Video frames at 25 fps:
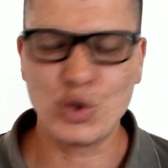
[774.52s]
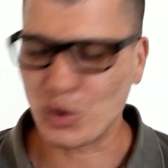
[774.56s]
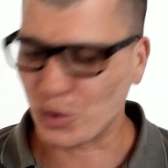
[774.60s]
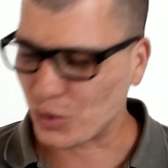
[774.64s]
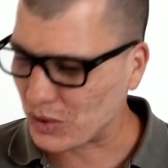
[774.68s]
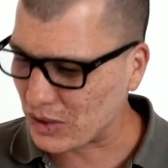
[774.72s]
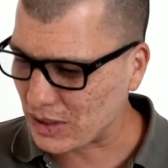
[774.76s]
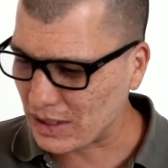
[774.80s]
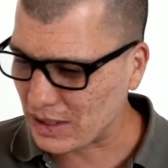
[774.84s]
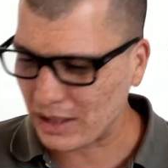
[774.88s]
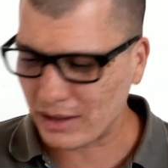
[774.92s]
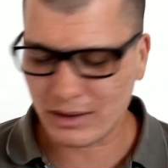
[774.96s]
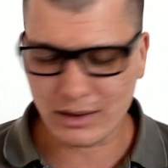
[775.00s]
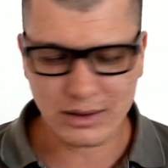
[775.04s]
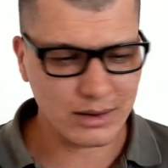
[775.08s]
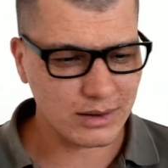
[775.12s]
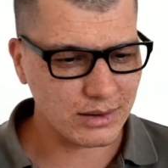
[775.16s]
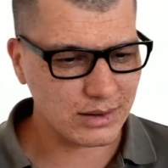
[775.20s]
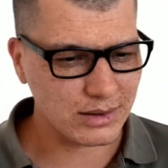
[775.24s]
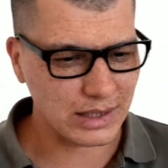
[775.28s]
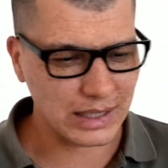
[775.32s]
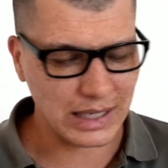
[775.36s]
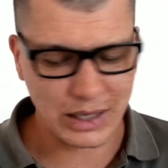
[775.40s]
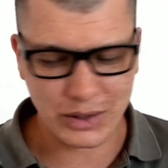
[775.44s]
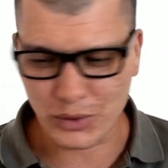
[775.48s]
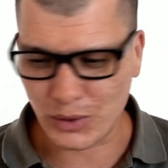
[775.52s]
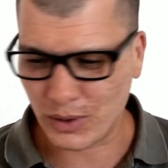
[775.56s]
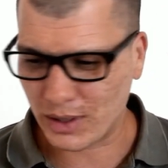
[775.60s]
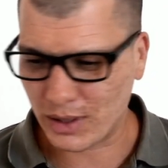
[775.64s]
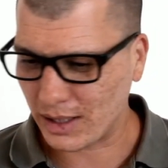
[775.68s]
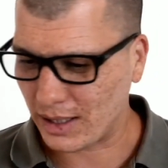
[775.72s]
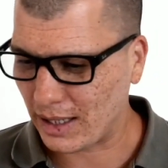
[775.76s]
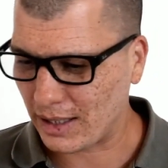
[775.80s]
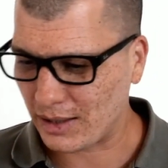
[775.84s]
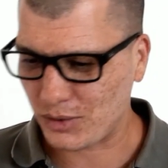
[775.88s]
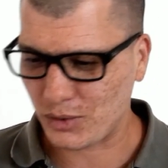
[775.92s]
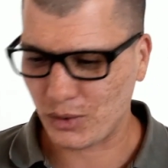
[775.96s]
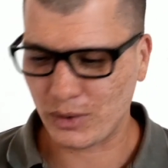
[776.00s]
your skills and how you
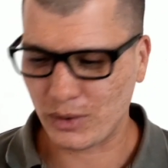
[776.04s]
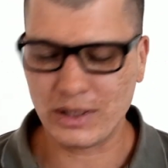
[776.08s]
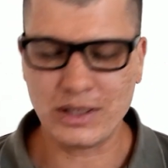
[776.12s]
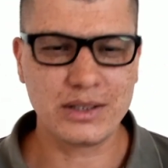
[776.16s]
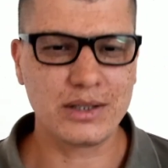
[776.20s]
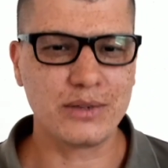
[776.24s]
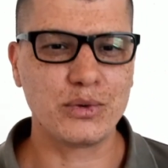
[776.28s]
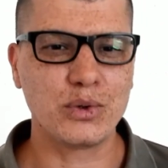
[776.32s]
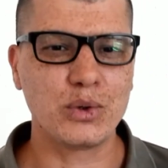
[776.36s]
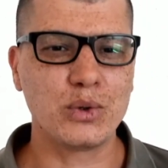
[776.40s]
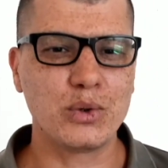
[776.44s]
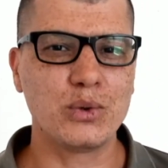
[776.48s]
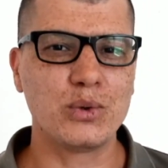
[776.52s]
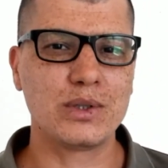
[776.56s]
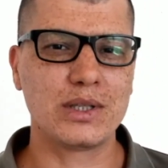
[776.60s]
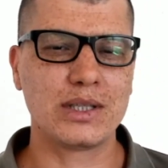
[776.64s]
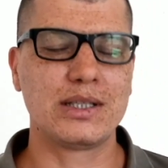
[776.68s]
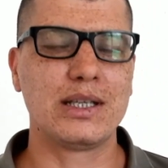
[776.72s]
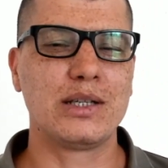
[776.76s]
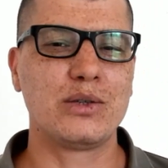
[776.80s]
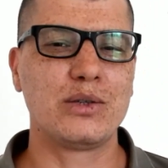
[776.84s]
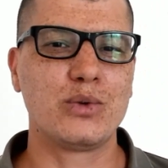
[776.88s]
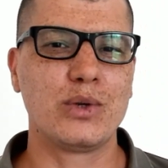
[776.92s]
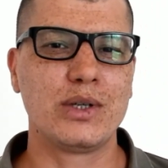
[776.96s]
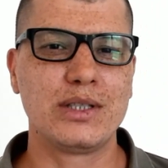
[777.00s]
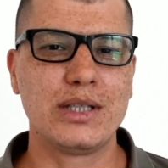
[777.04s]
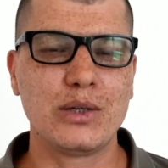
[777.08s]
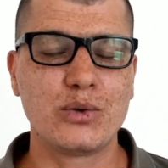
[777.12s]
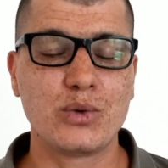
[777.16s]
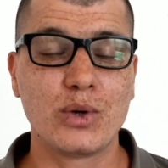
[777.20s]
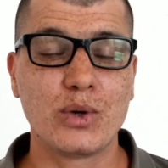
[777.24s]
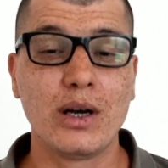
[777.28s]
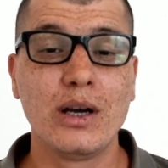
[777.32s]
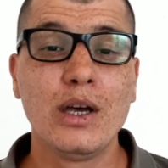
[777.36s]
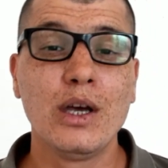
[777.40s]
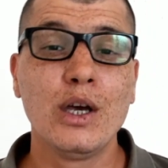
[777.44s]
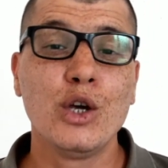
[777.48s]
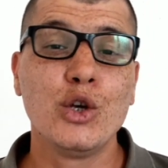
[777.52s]
can answer interviews, etc.,
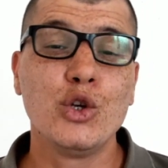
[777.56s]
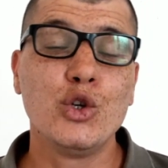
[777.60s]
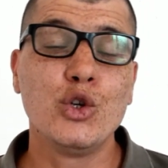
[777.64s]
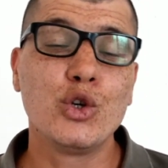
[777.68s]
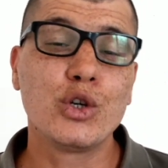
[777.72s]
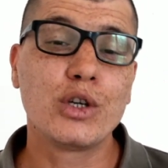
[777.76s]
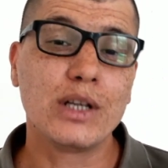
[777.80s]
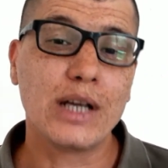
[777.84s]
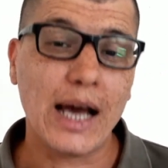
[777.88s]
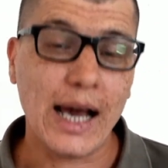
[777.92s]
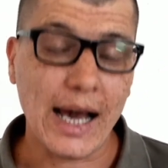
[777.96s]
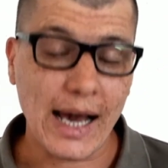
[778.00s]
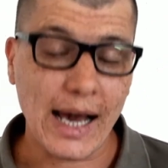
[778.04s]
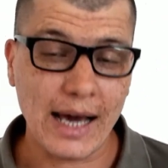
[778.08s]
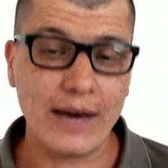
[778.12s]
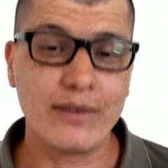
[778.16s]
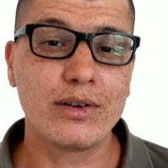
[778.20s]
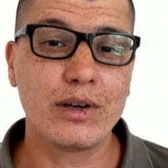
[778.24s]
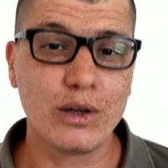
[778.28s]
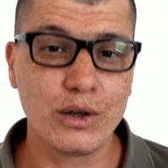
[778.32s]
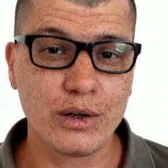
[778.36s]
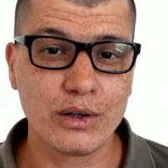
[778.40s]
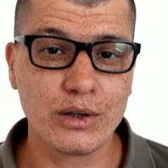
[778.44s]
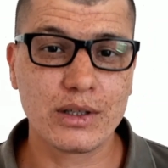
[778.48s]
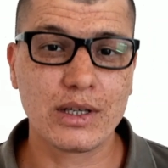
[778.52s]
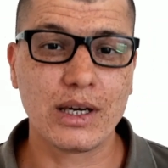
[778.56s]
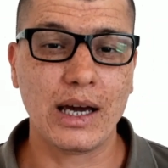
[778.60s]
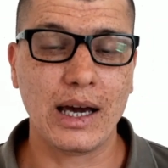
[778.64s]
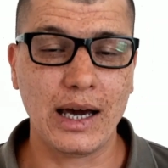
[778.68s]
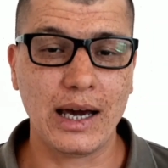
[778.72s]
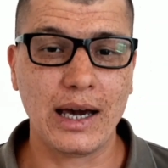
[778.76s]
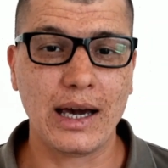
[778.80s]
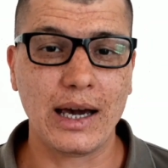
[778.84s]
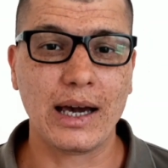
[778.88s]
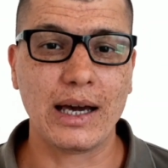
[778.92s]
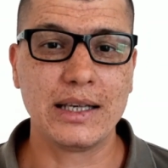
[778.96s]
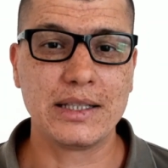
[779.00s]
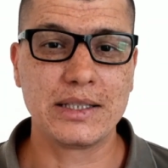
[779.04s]
etc. You can have a look
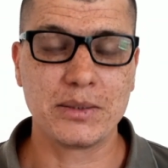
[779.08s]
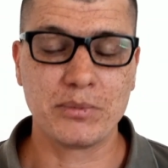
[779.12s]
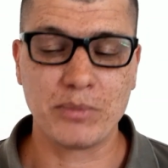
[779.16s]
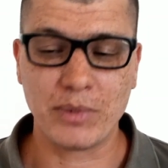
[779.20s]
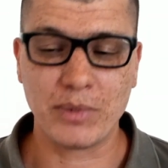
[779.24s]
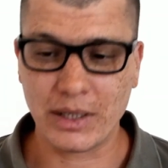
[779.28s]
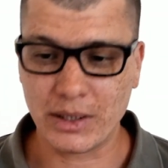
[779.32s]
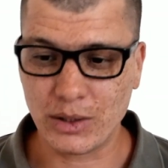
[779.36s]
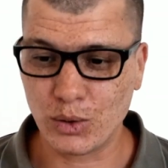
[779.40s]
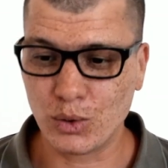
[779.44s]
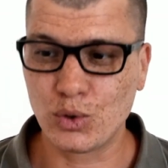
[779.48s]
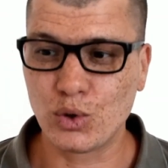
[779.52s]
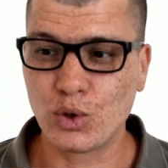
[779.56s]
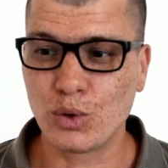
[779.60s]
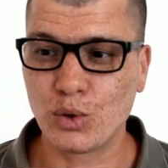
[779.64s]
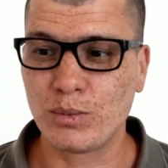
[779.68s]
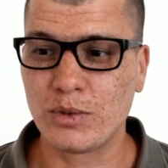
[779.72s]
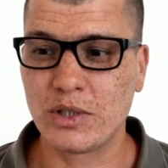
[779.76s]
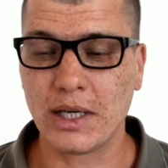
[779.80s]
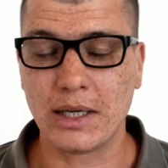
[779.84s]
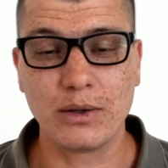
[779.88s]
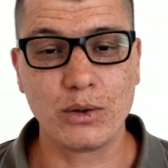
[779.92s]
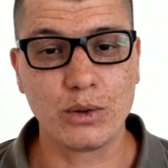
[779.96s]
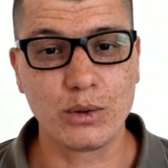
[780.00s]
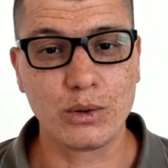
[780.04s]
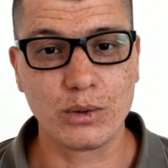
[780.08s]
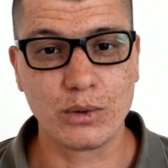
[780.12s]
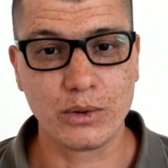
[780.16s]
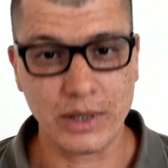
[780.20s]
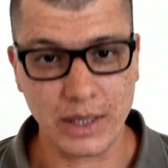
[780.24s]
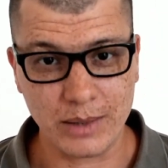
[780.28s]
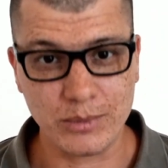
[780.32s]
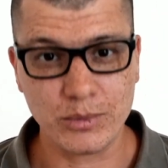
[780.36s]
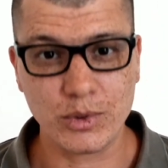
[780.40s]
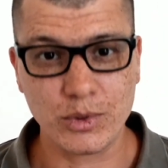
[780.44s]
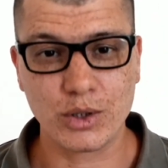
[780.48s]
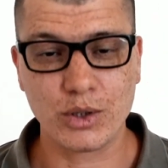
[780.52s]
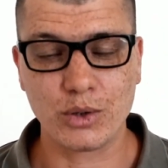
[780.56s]
at my YouTube channel,
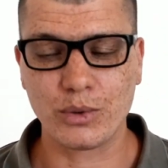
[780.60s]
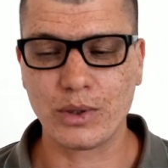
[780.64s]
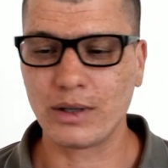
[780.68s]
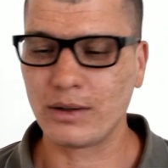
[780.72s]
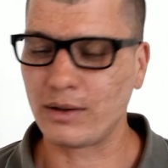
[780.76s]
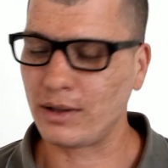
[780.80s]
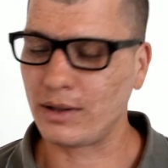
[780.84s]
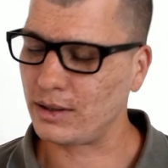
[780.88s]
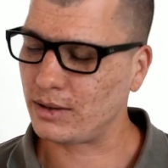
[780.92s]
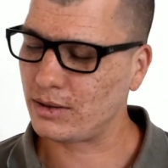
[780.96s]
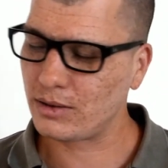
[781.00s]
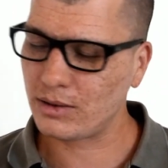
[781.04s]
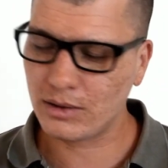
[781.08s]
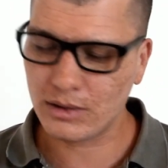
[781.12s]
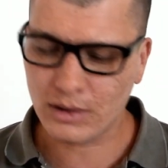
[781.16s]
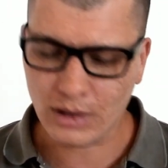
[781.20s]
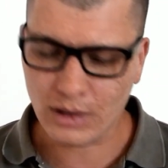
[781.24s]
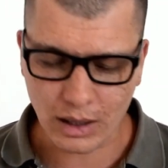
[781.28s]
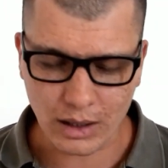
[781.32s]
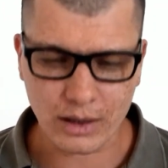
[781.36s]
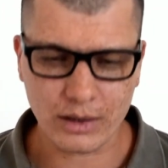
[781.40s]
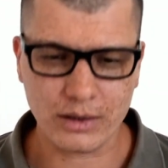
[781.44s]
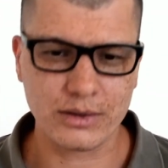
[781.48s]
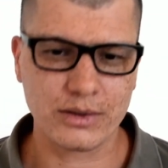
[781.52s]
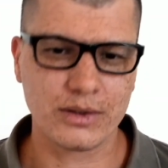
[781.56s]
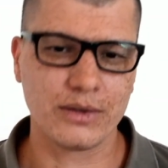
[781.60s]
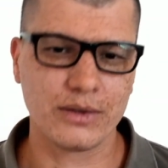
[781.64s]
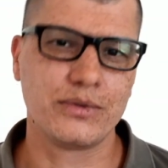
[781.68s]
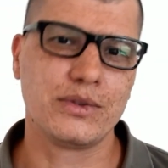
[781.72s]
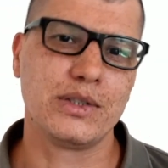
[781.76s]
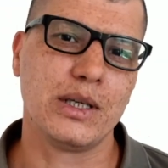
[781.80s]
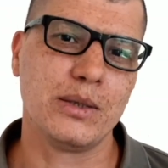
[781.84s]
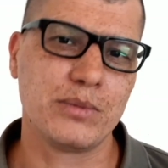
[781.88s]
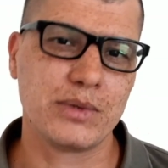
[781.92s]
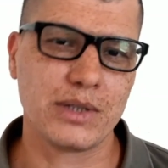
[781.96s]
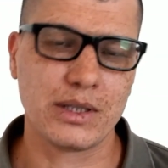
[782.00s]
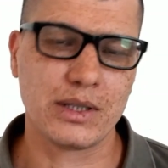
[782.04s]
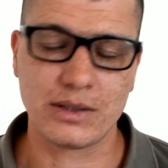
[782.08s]
Name Your Career. There's tons of
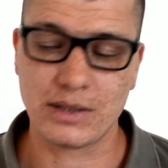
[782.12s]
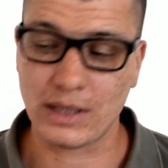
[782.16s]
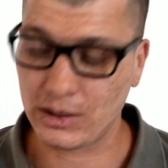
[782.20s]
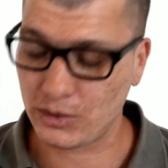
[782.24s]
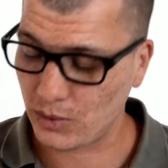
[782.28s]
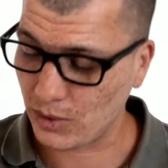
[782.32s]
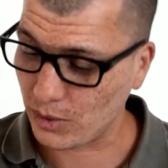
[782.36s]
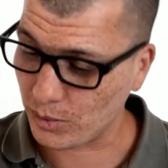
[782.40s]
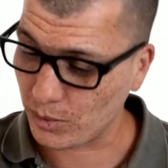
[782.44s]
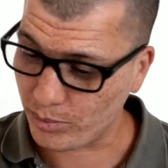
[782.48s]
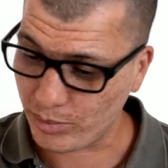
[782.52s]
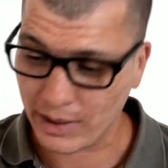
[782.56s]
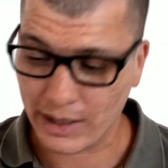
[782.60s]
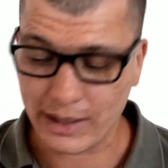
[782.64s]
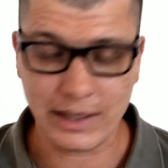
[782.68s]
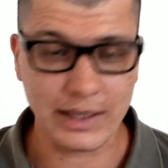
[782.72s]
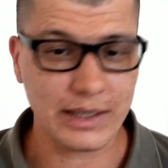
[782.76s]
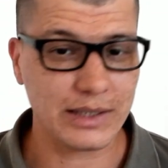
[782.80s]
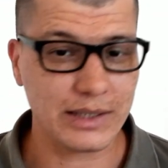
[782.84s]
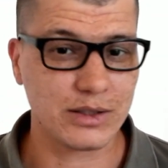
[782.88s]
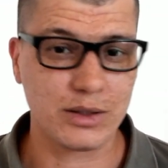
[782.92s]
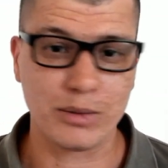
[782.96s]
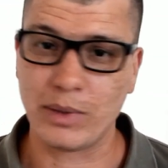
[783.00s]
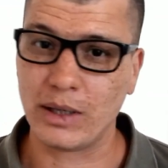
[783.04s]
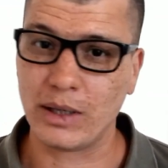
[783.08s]
tips. There's actually a playlist